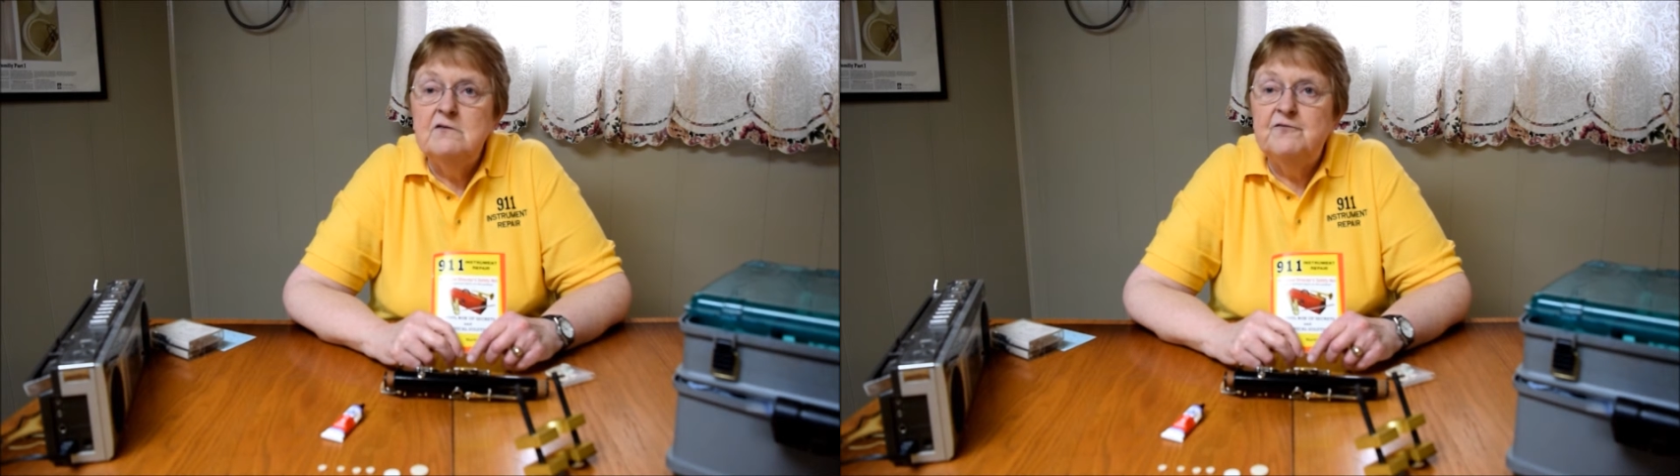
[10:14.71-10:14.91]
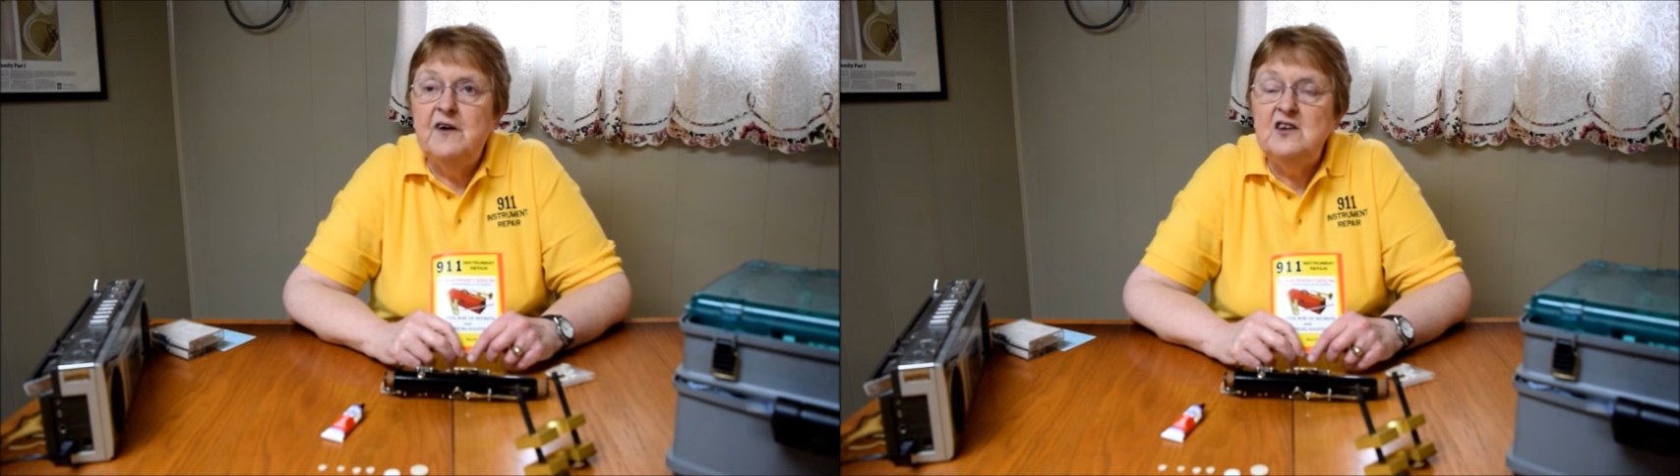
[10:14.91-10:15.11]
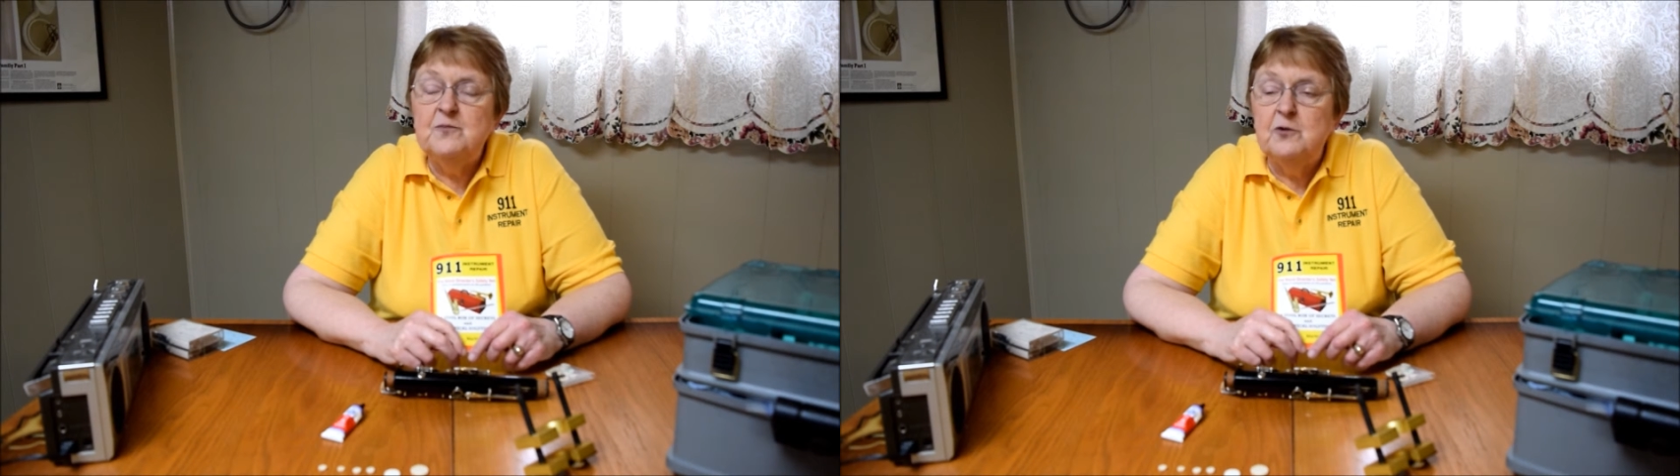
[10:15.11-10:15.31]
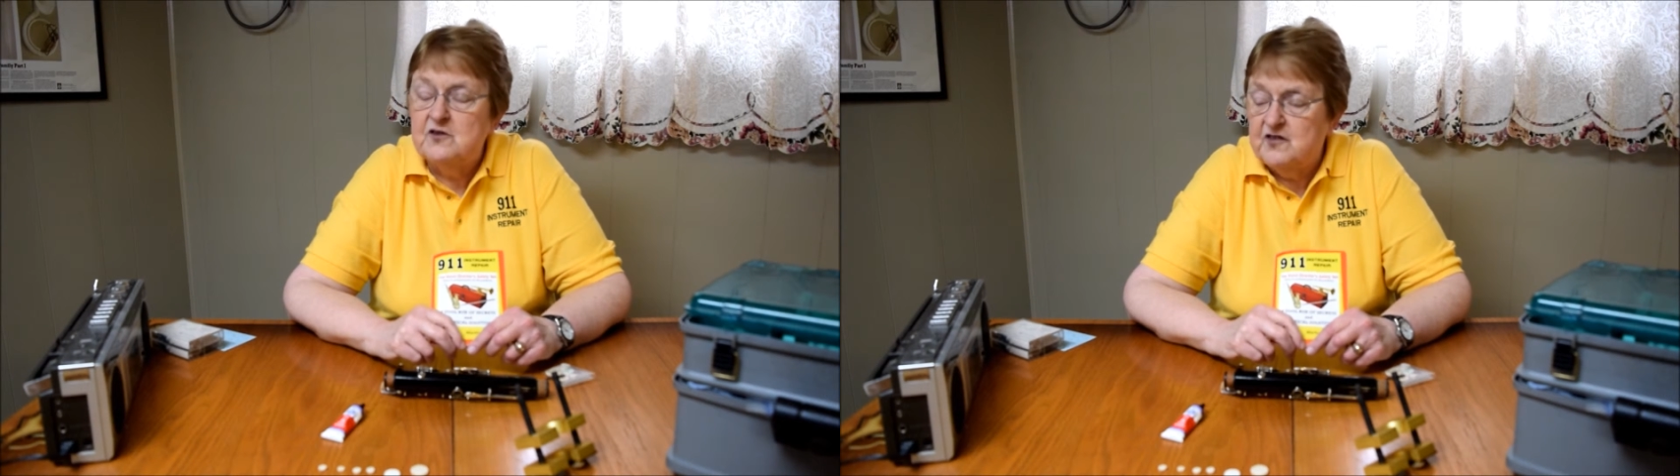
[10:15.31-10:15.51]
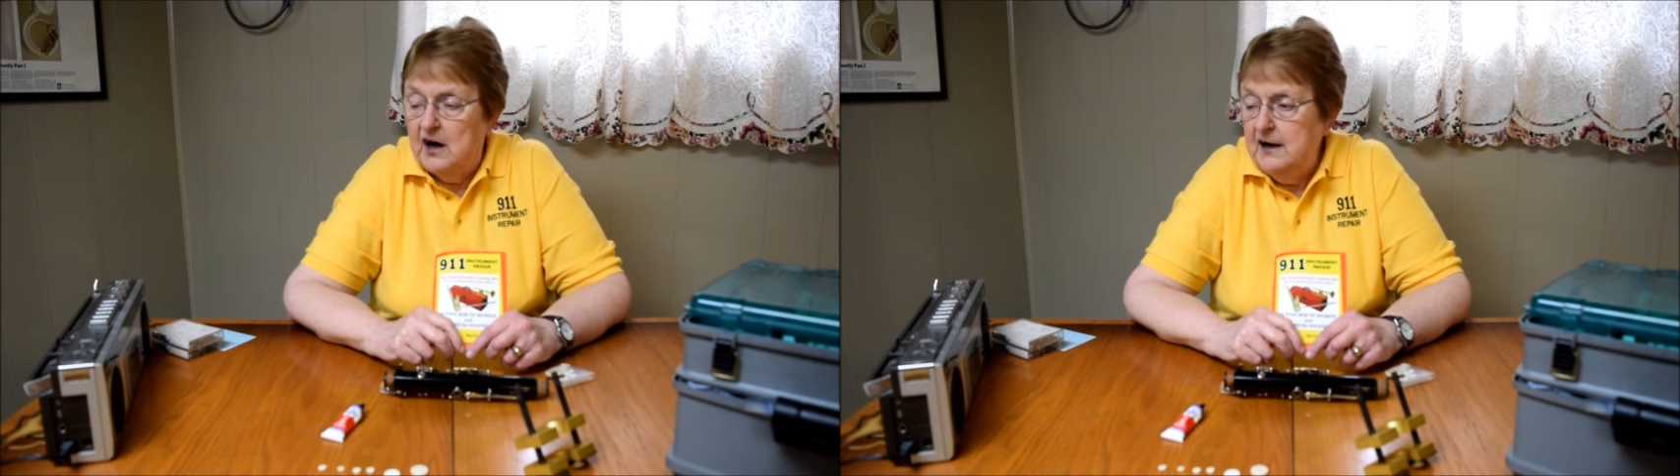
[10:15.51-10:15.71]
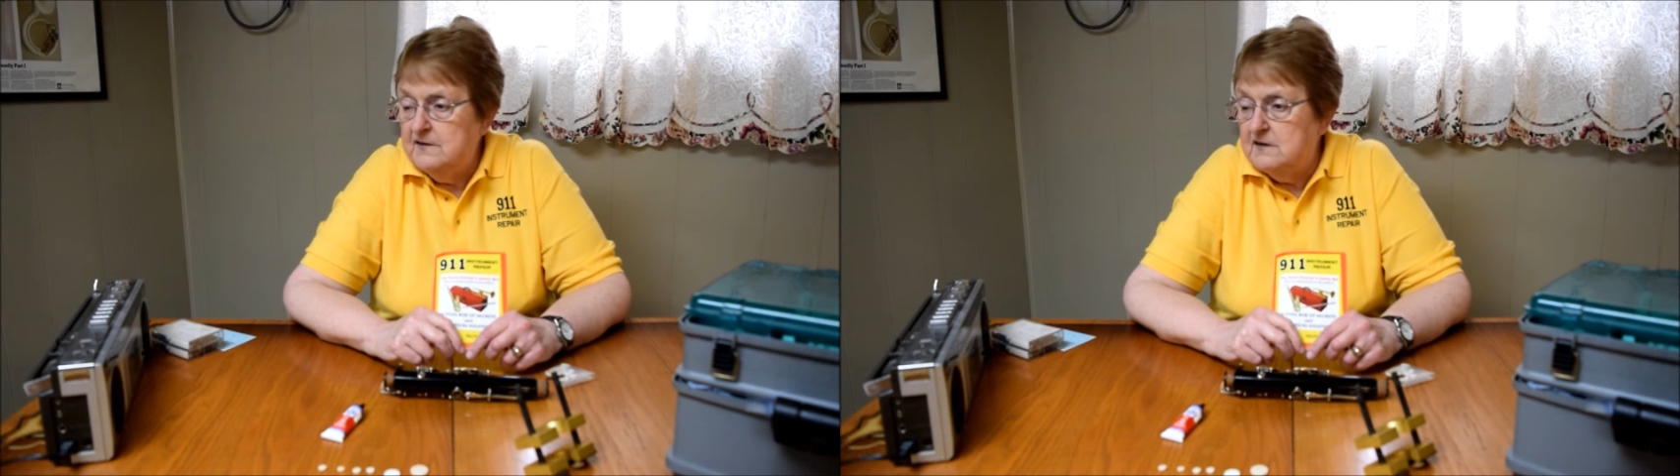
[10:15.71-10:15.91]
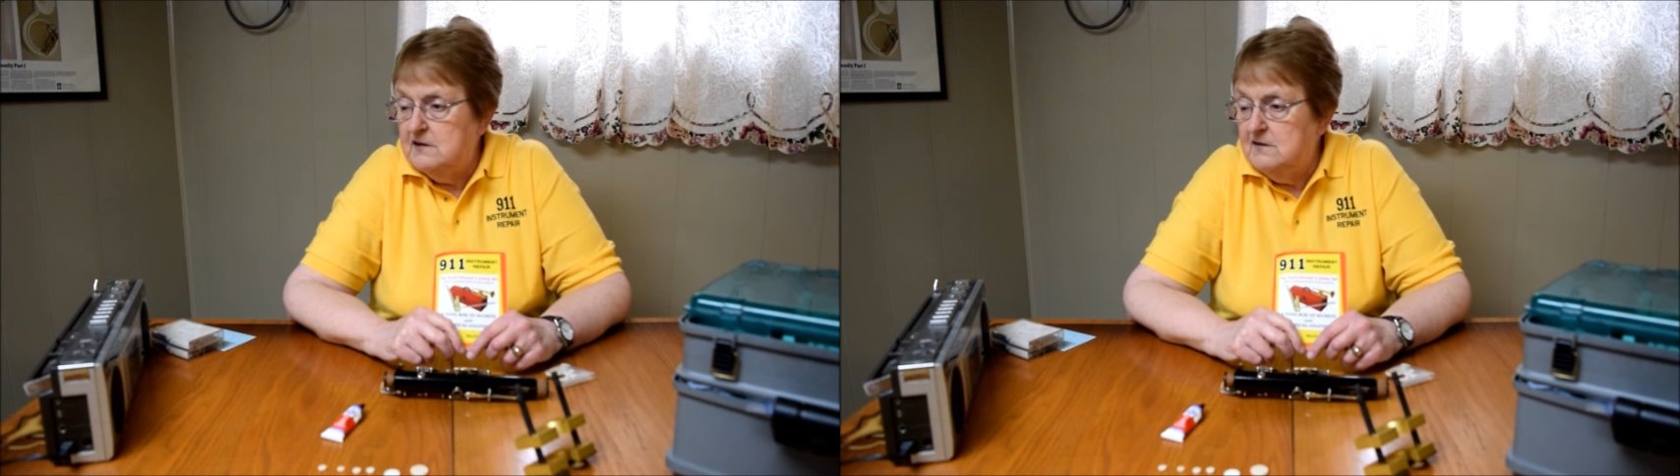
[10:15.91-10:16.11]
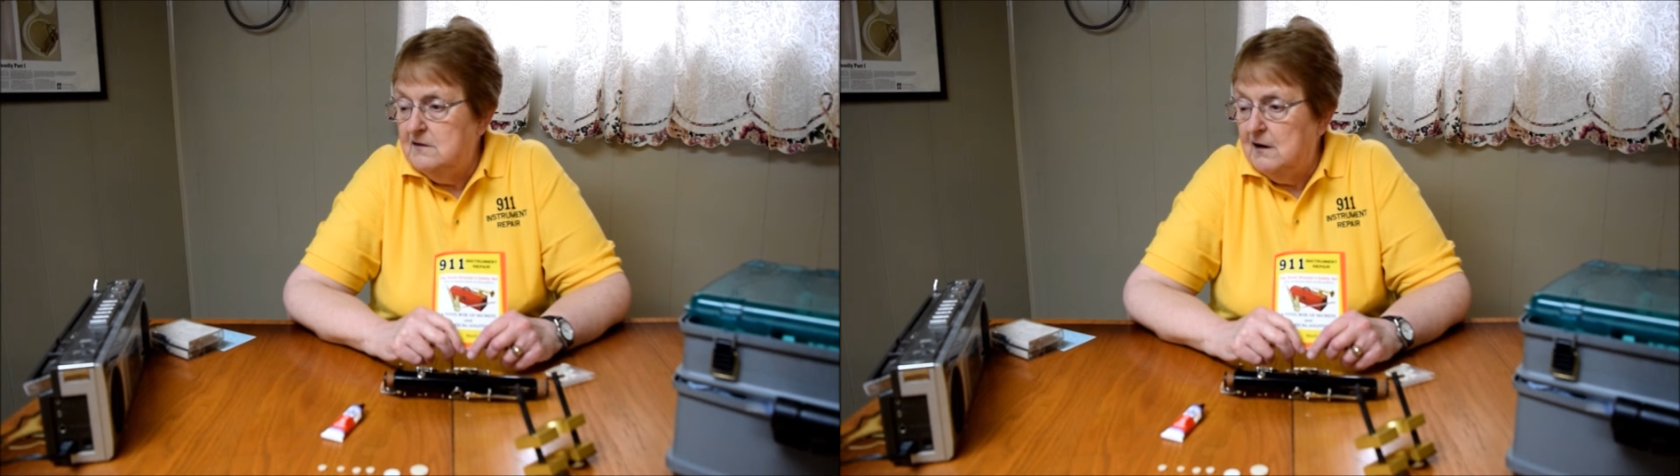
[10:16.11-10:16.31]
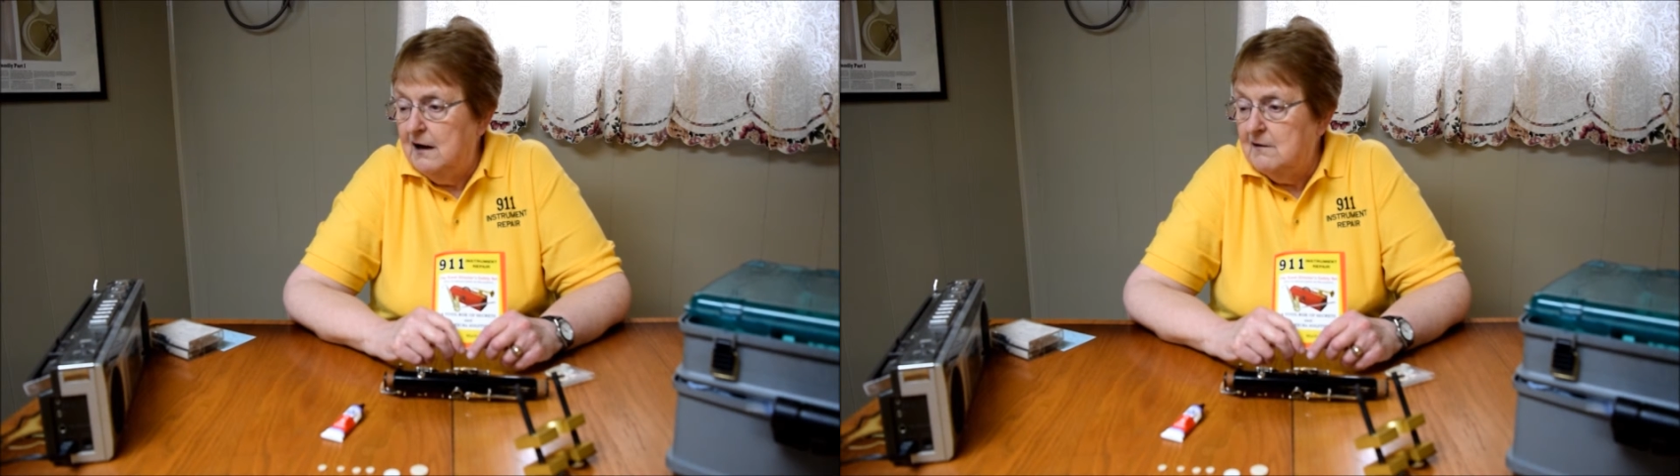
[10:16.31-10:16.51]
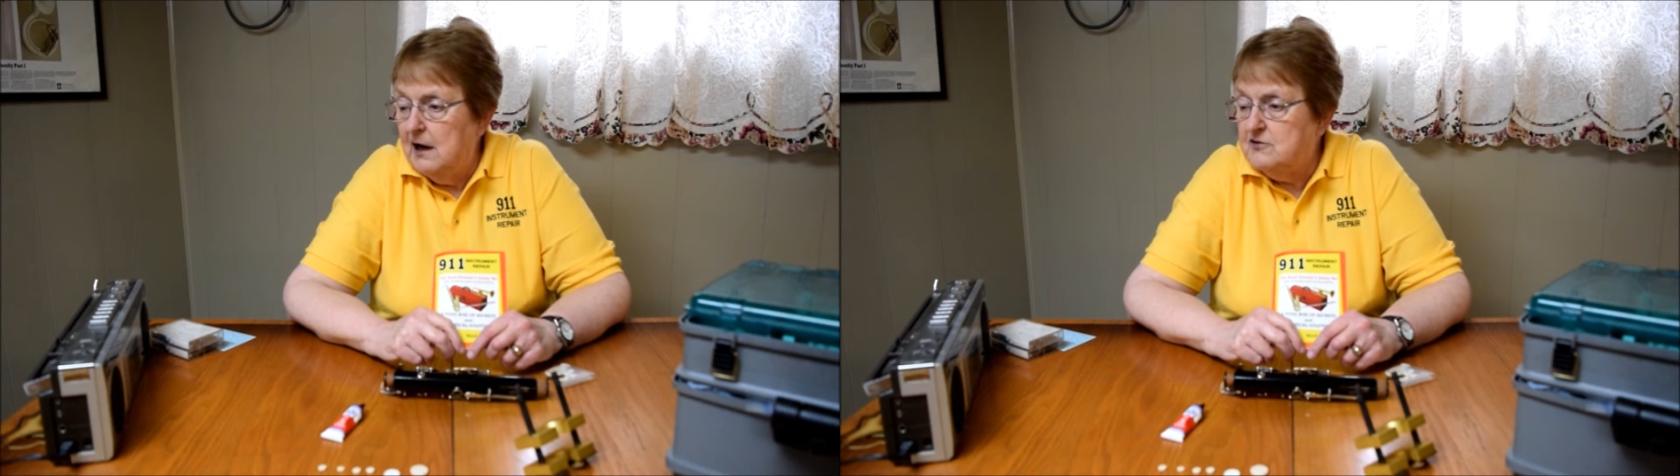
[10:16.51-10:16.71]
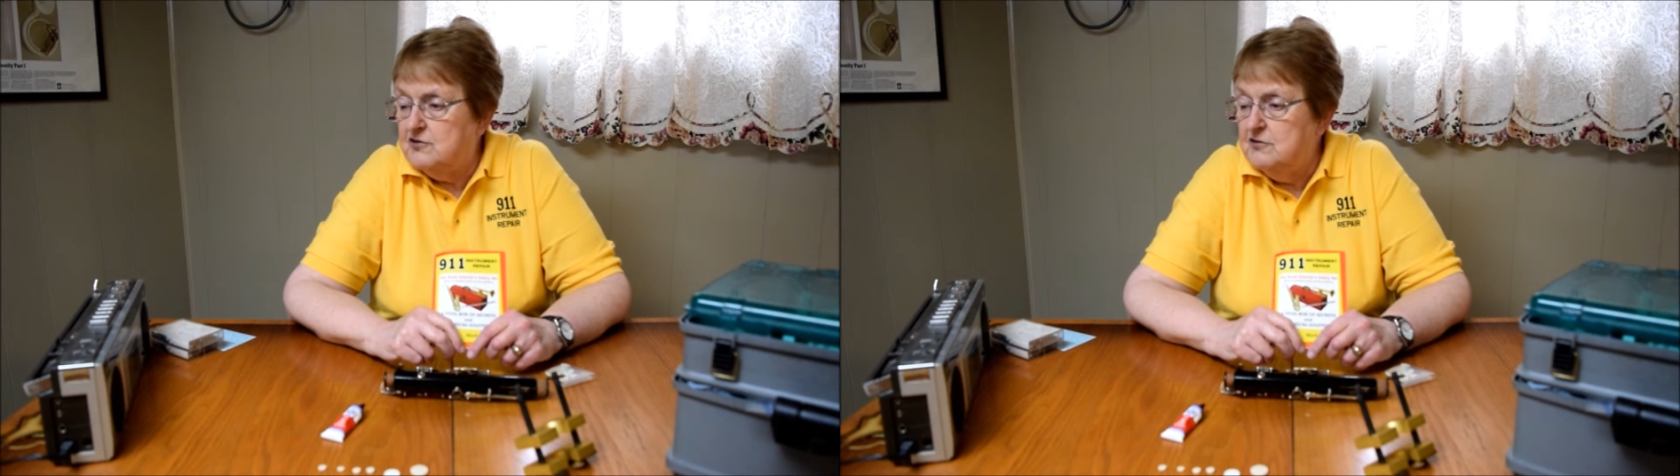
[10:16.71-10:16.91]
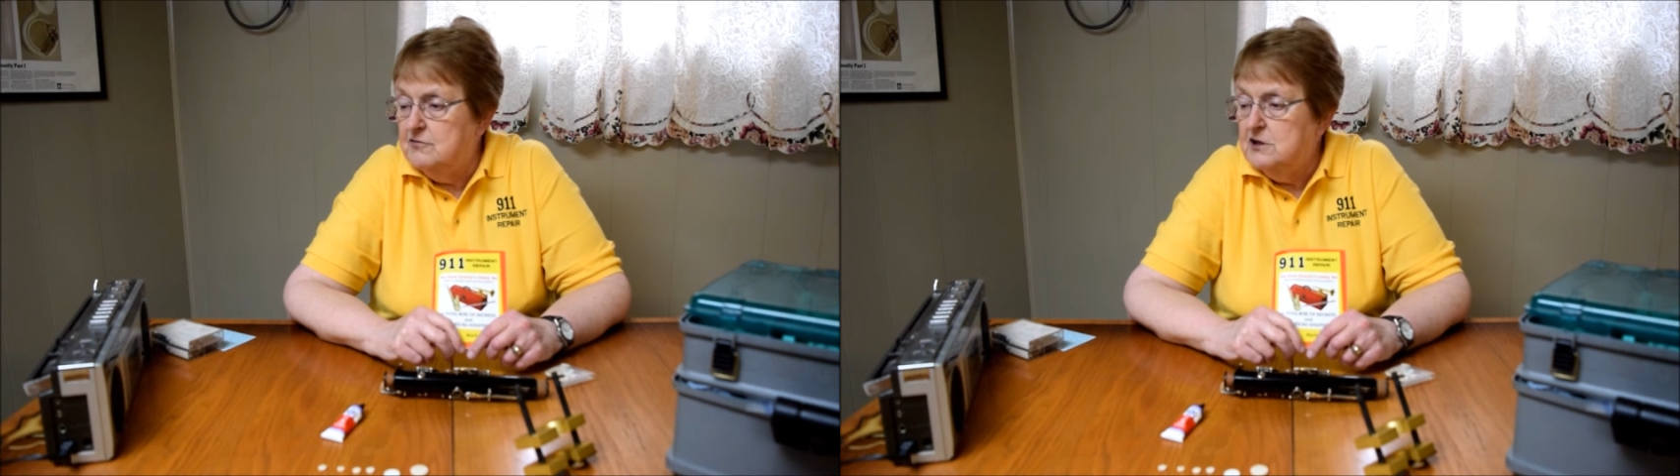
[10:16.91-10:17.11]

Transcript: Facebook site that I like to